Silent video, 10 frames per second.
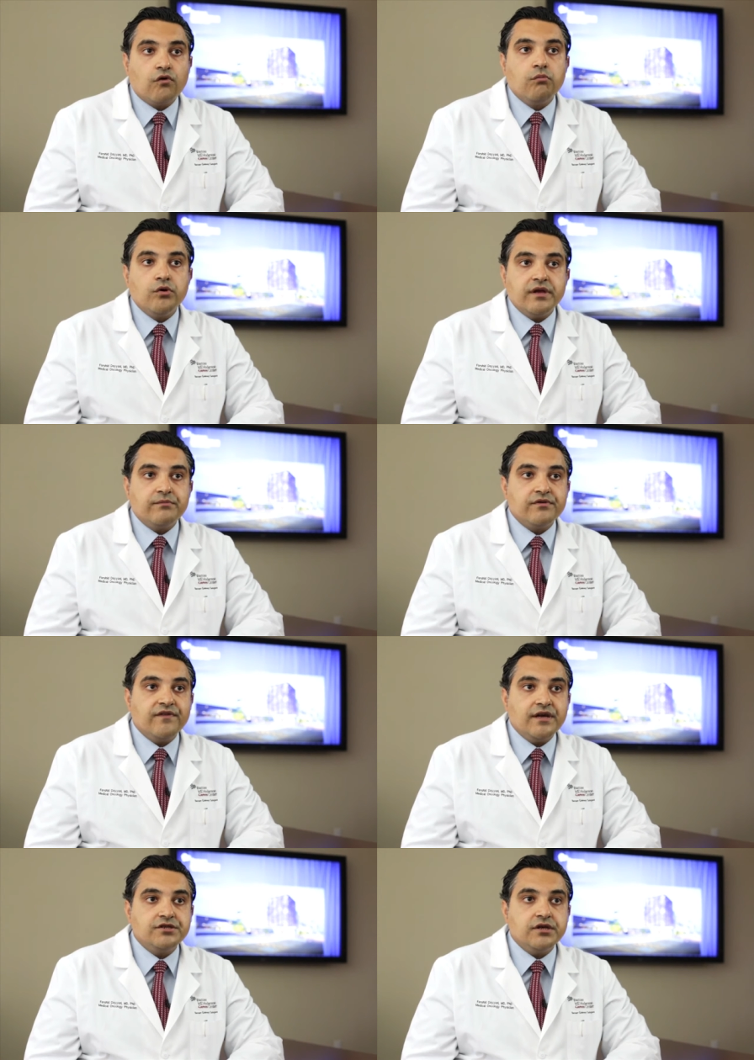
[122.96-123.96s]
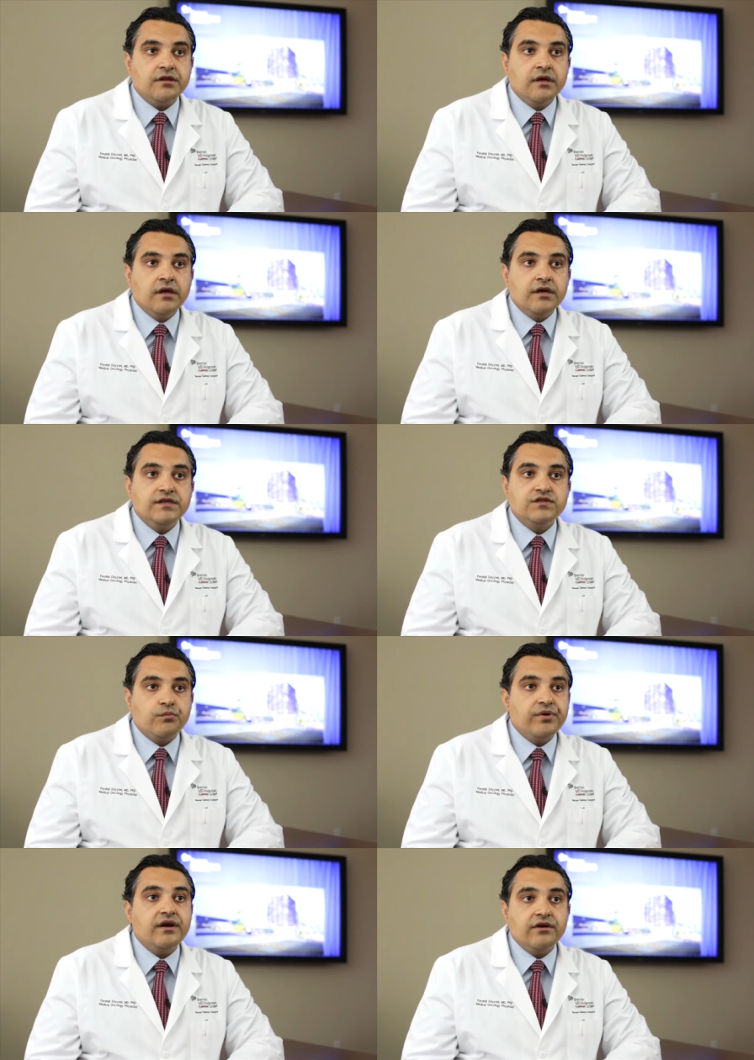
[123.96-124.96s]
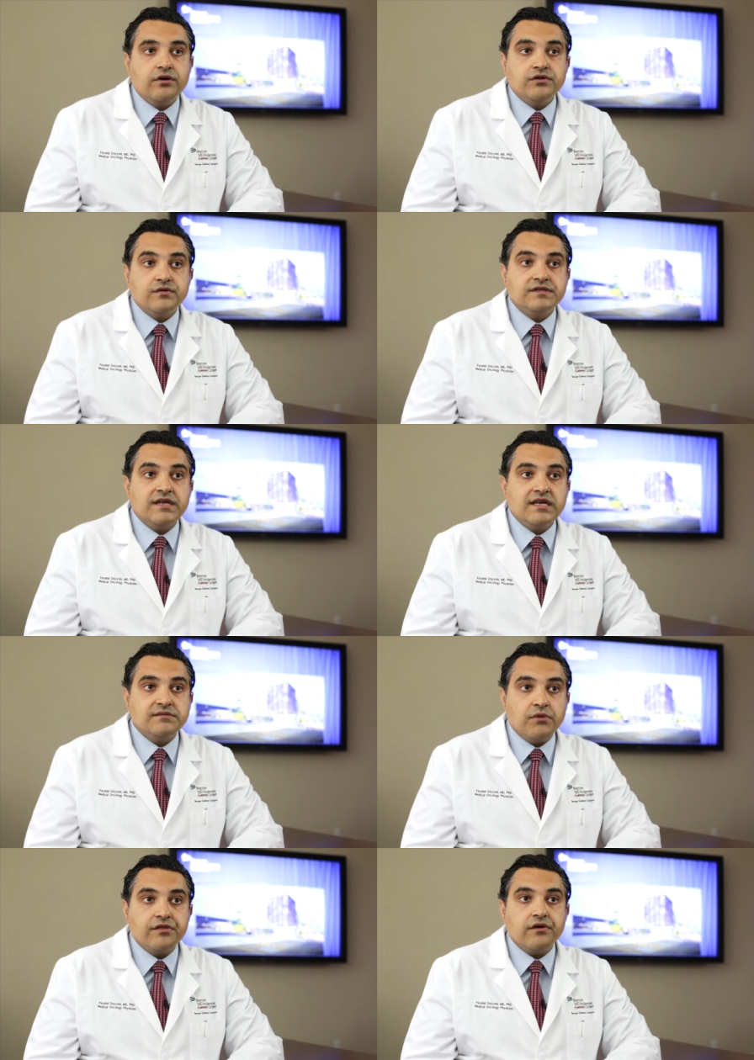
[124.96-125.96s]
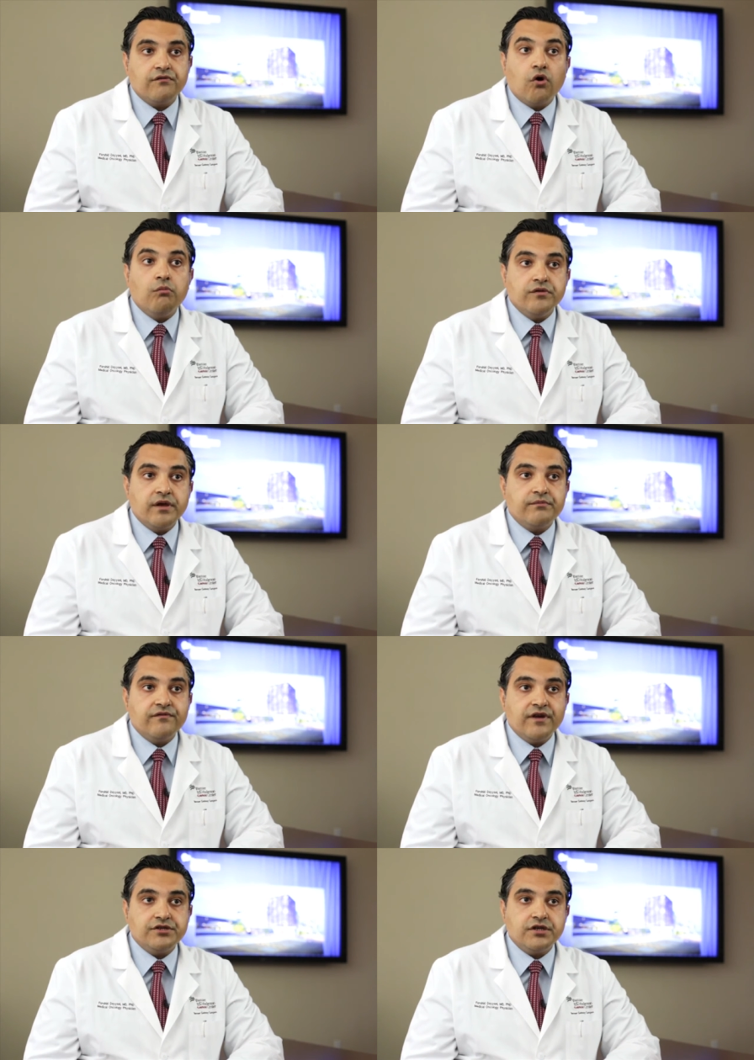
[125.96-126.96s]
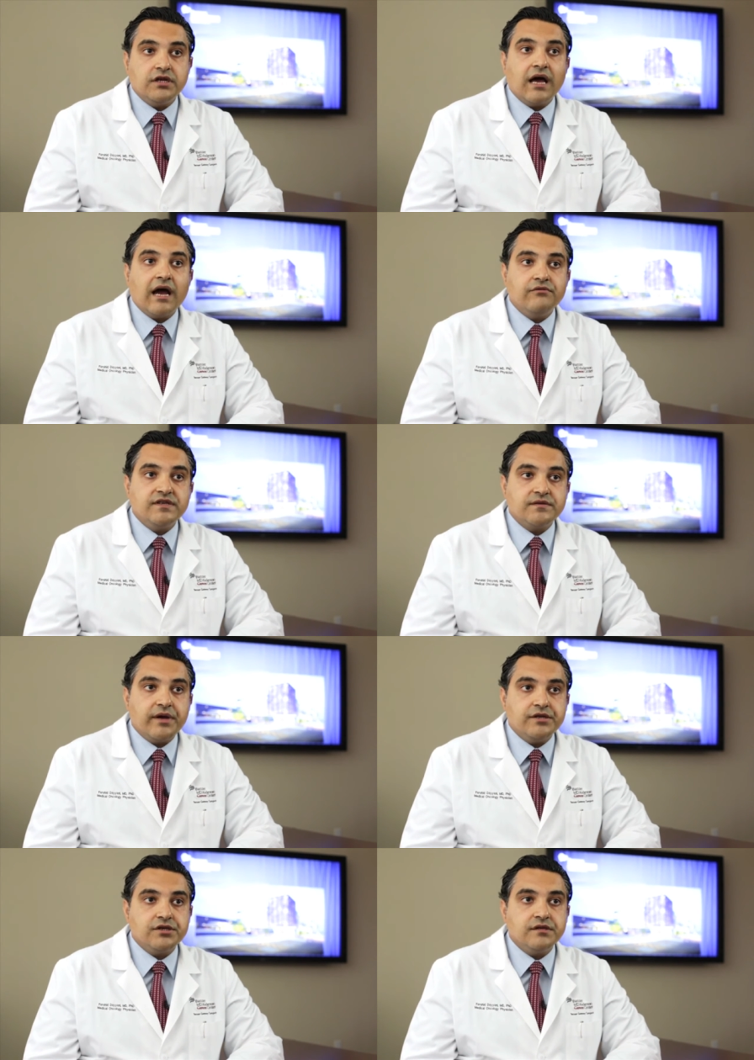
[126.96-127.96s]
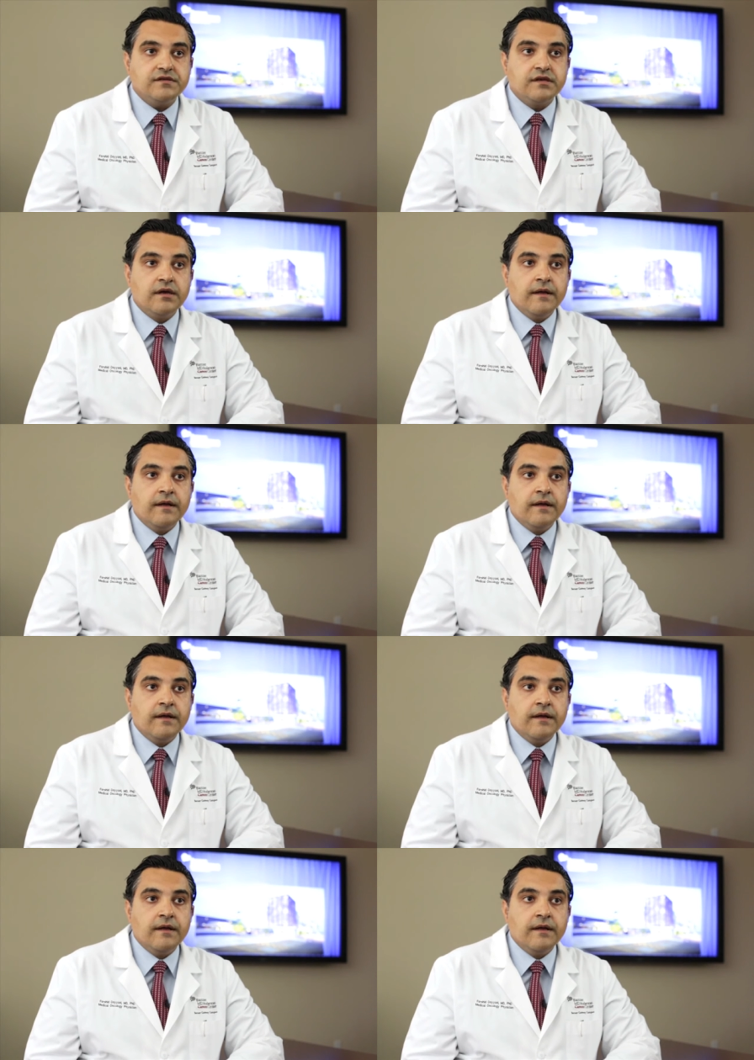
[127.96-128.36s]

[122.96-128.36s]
hormone deprivation is superior to six months of hormone deprivation in high-risk patients.